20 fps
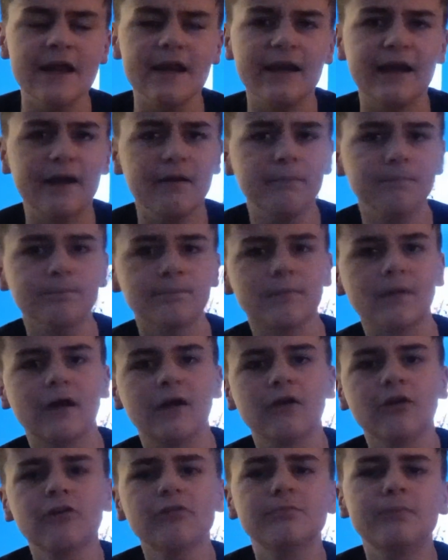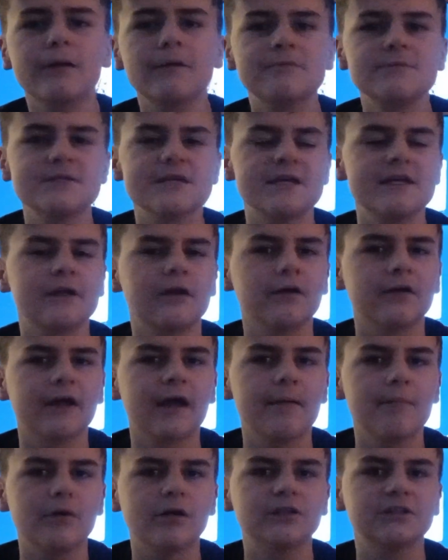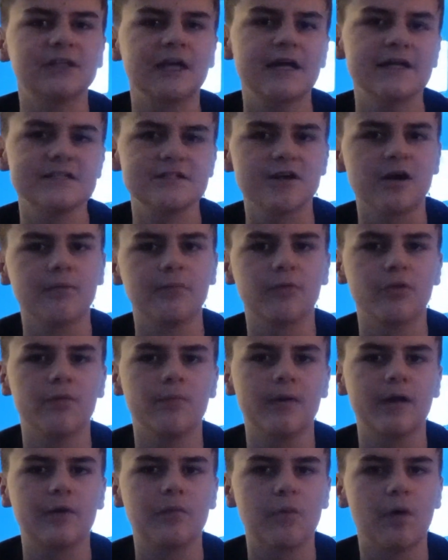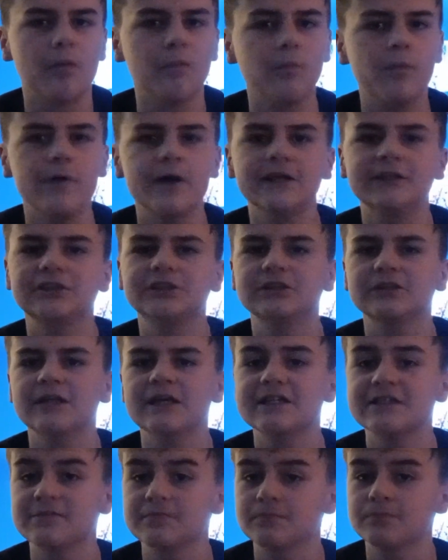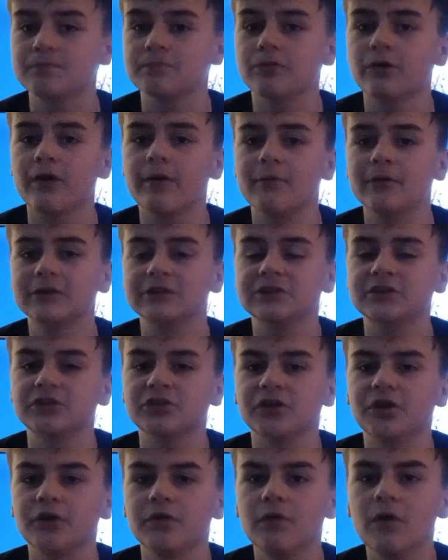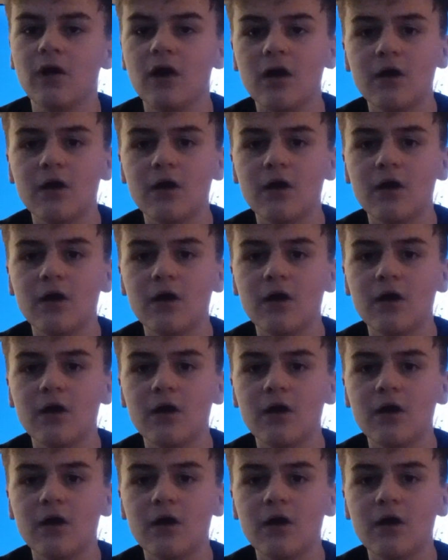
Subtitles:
Now, a lot of people say you don't get much airtime on the big one, which is pretty much true,